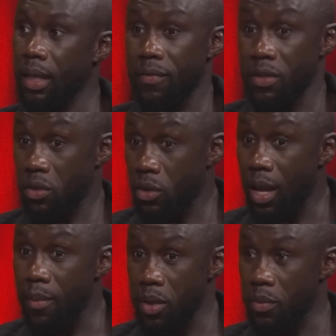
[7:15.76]
If he's not
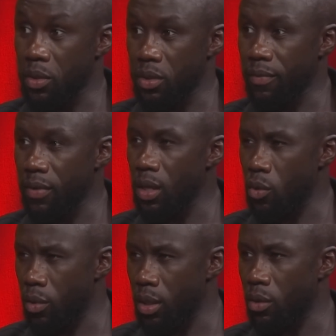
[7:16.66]
happy about something, you
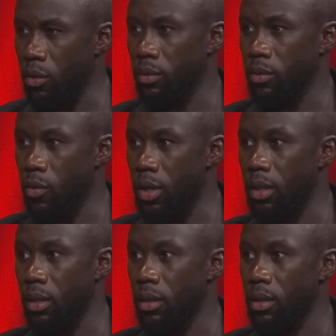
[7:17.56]
will know why.